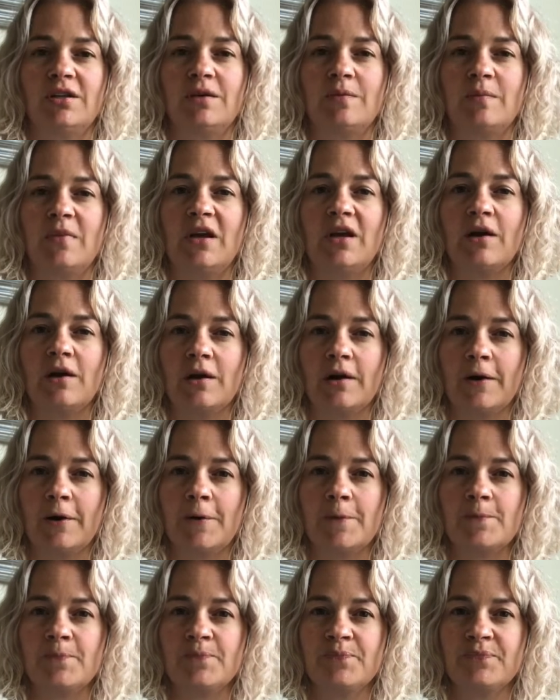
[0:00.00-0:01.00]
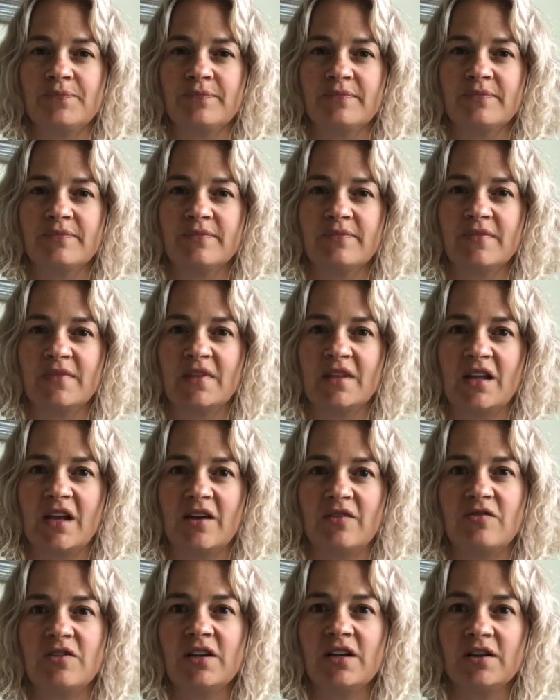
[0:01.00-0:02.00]
the mirror?
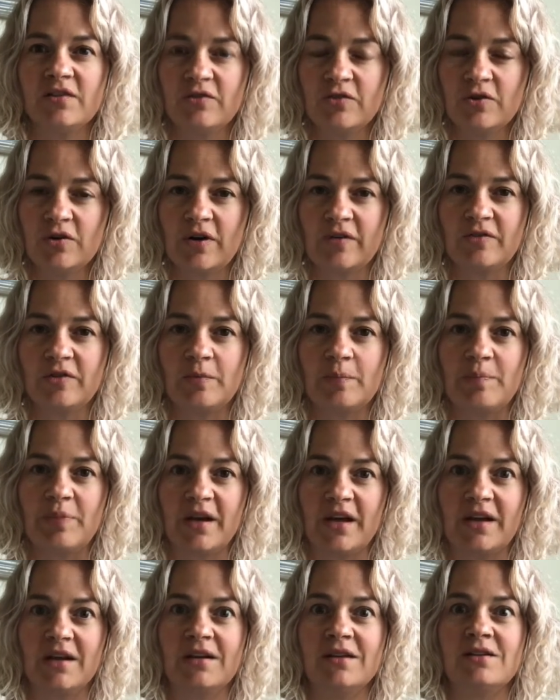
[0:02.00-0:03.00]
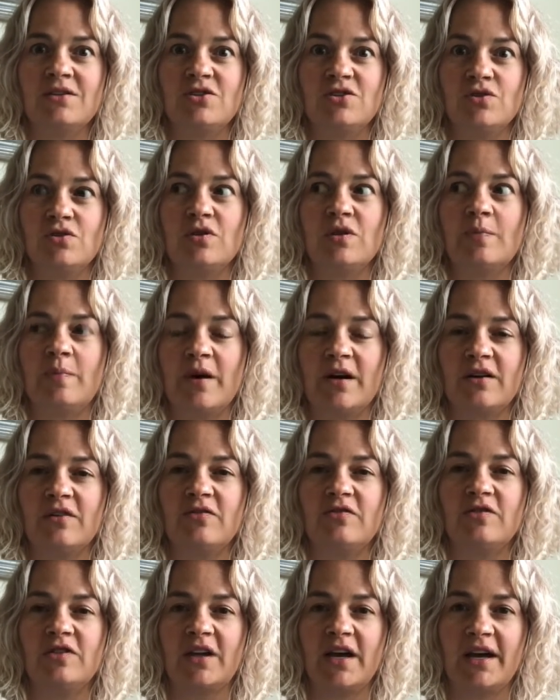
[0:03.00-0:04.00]
Have any of you ever been to the
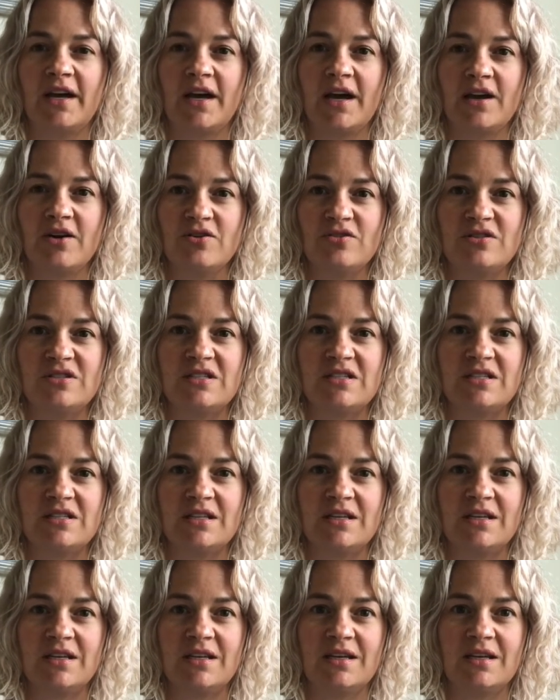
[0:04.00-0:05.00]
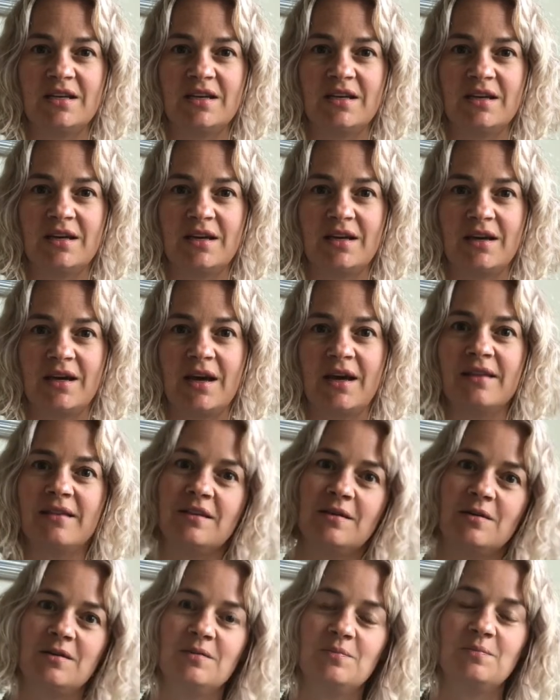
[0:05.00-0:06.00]
butterfly house at
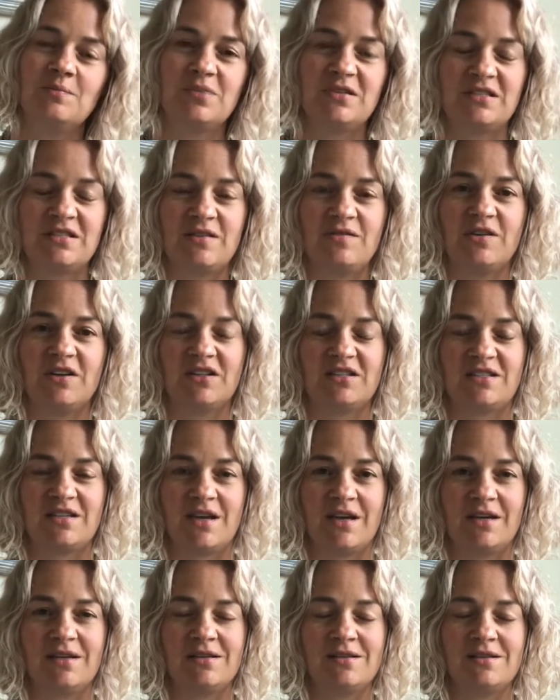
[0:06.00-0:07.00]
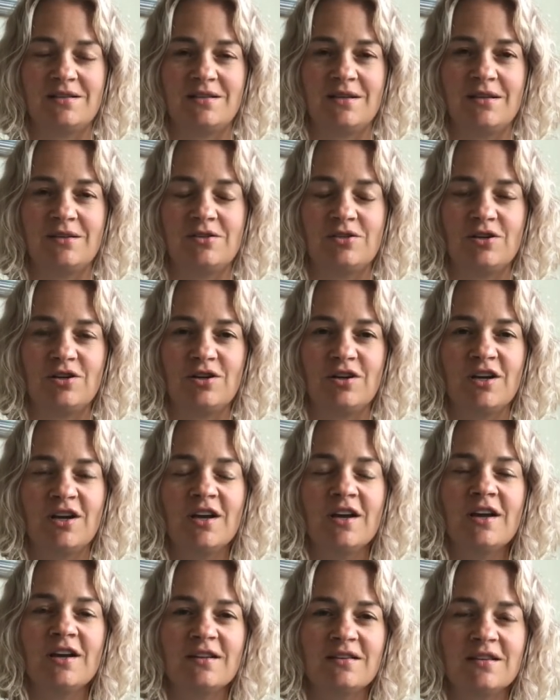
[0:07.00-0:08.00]
the Pacific Science Center?
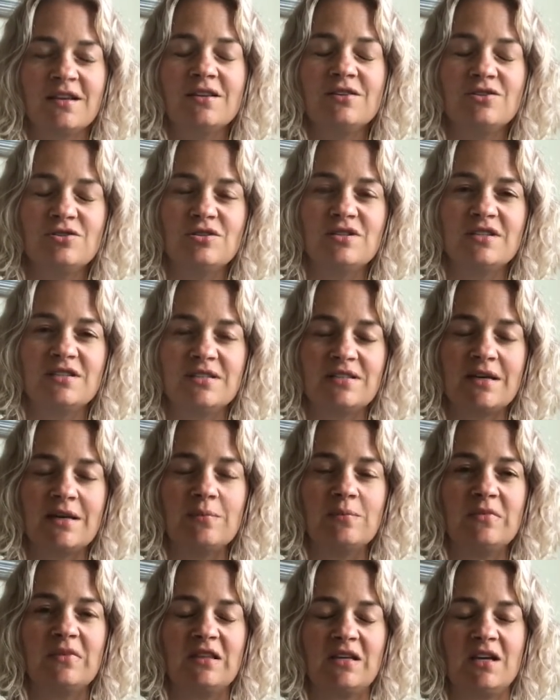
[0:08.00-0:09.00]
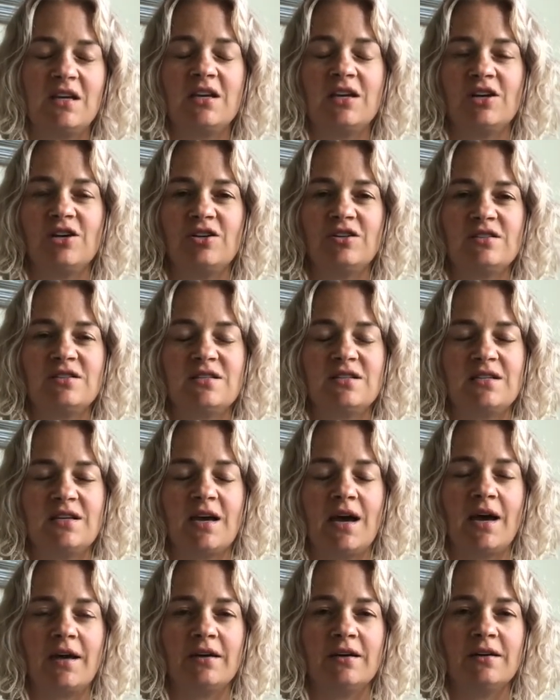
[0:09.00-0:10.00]
They do the same thing here in
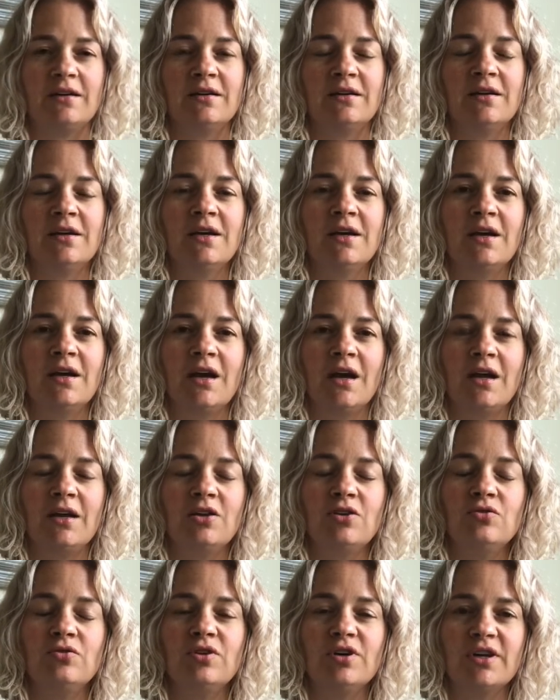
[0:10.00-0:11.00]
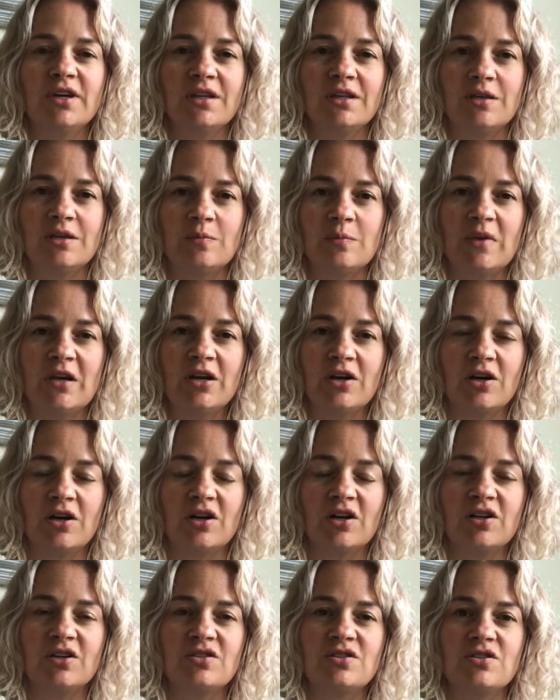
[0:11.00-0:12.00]
Seattle. And you look in the
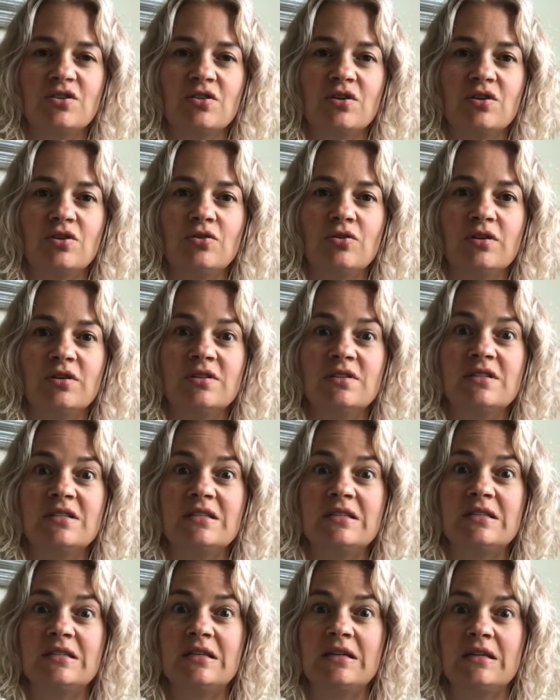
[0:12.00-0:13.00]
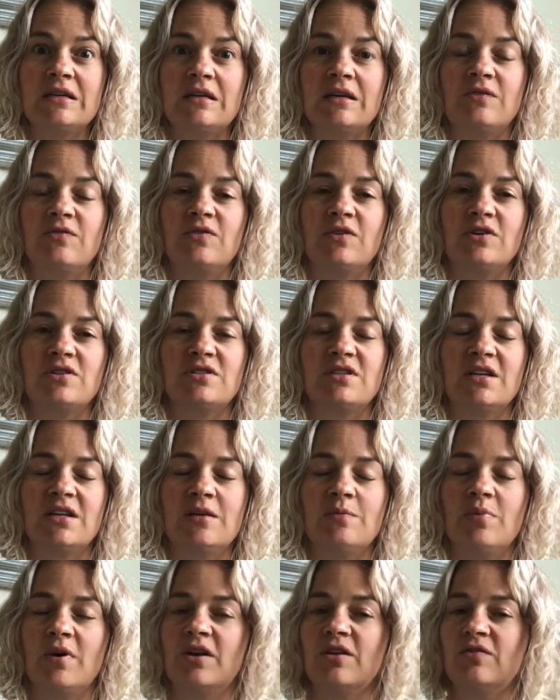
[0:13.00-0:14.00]
mirror so that you can see if there's any
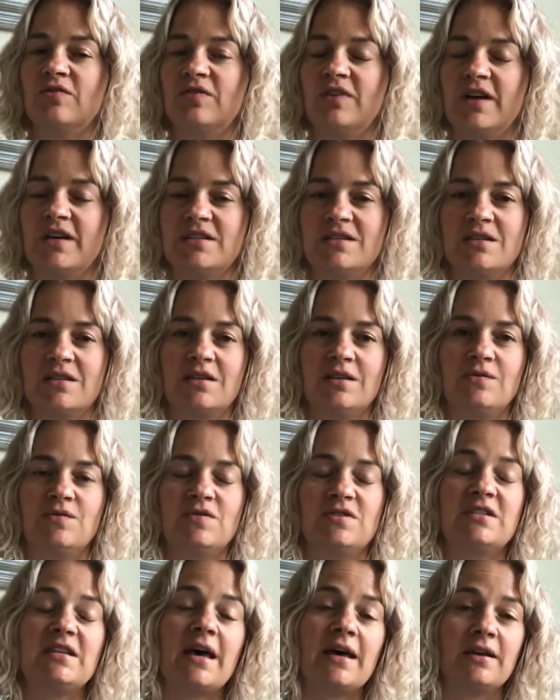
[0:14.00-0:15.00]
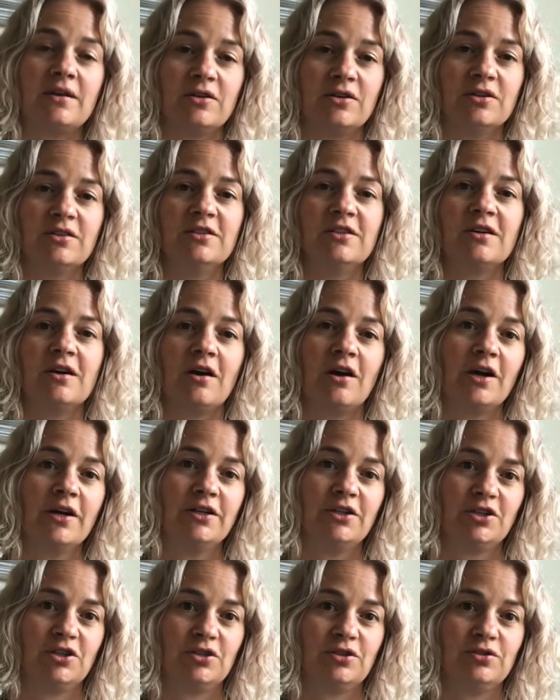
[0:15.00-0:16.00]
butterflies that have settled
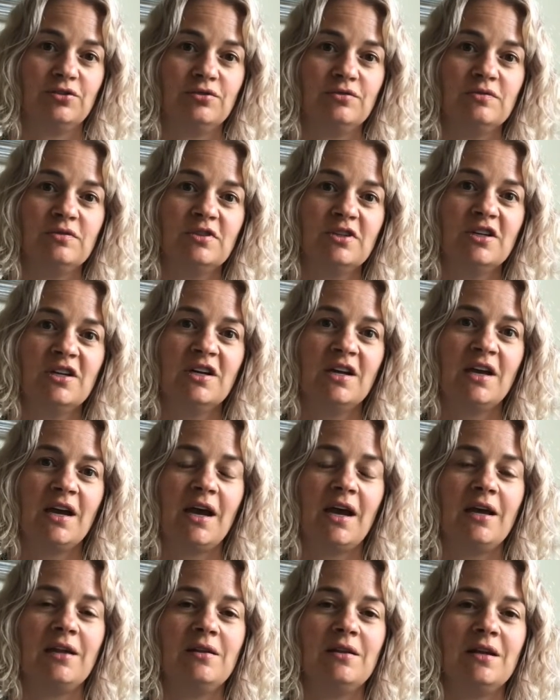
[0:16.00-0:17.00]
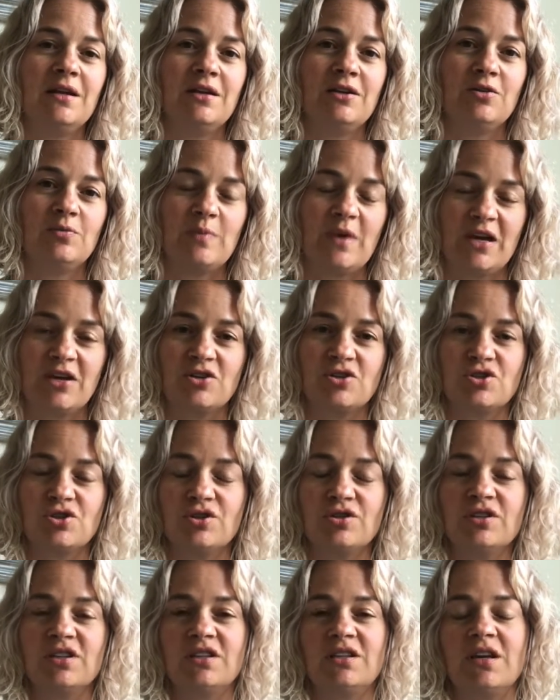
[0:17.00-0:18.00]
on you, and then you make sure
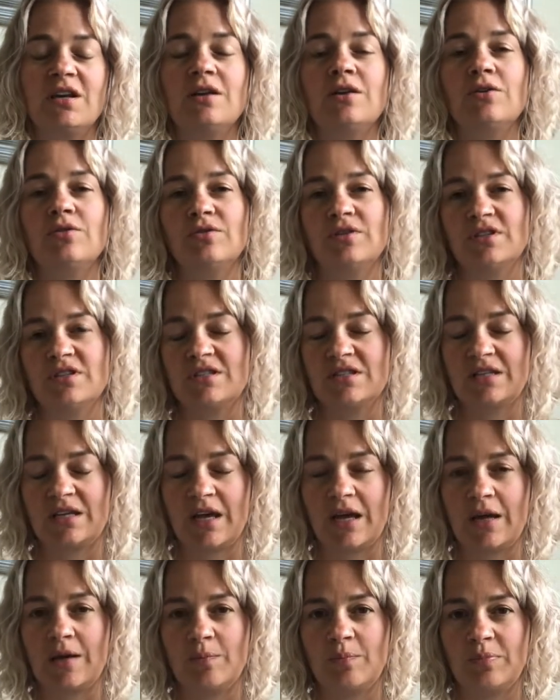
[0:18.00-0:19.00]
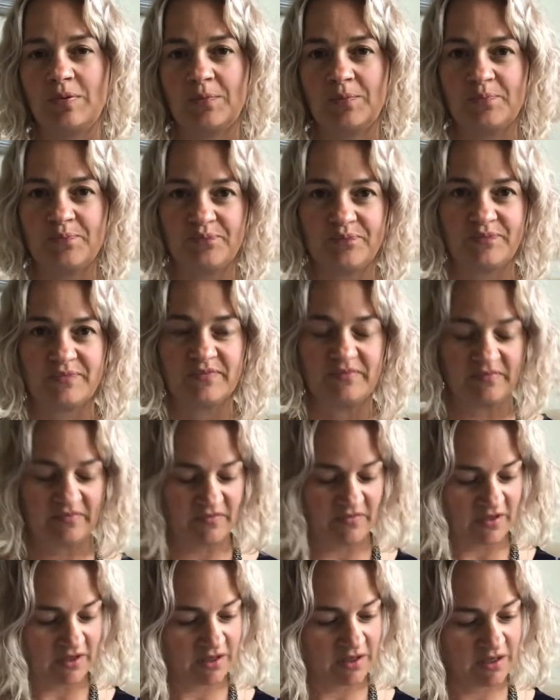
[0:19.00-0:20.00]
that they don't escape.
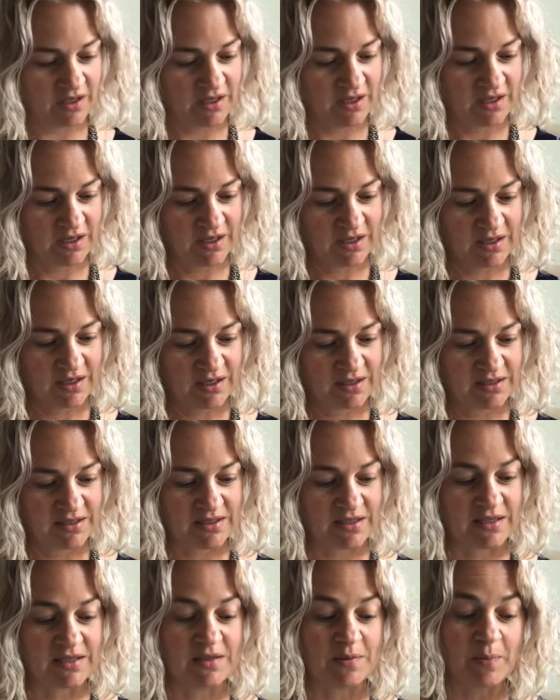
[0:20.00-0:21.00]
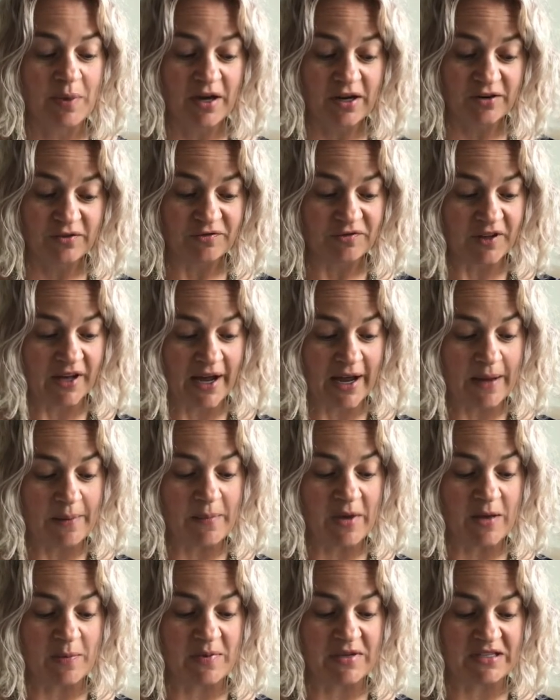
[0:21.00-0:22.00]
It says a butterfly
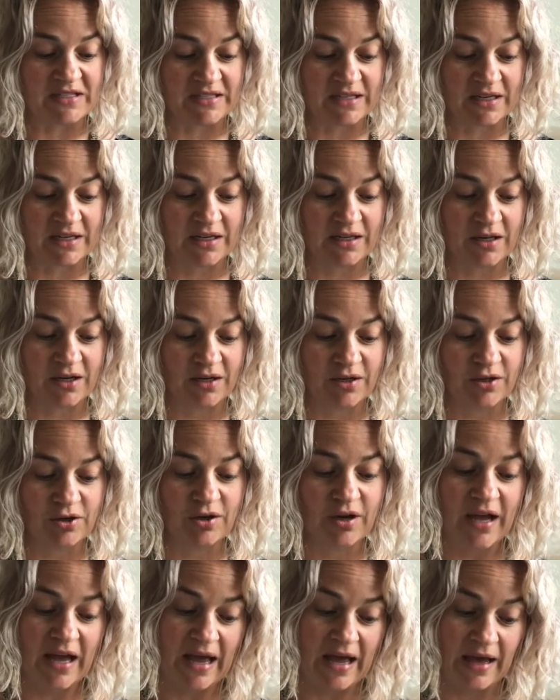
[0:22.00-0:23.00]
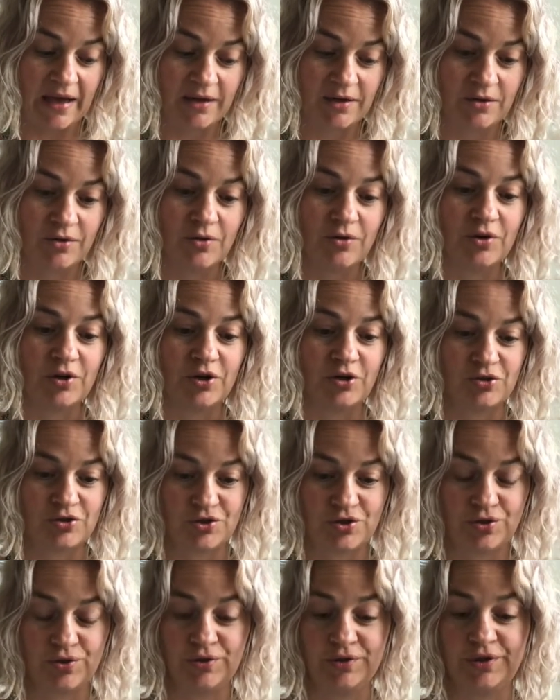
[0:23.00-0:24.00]
may be sitting on your head or your
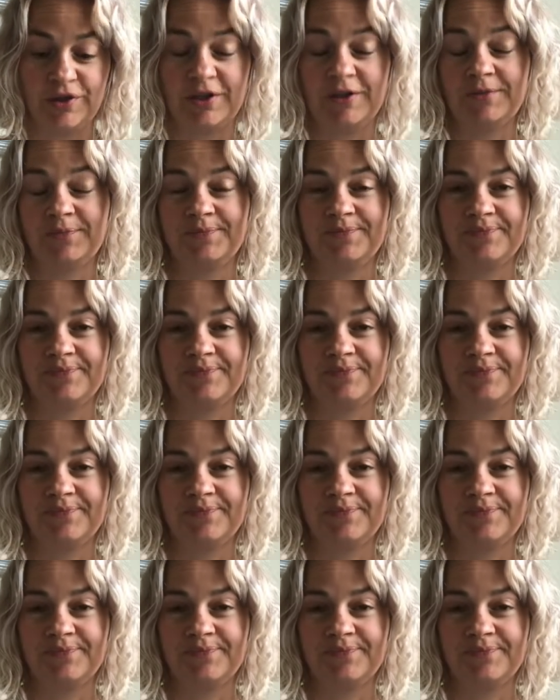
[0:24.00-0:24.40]
shoulder.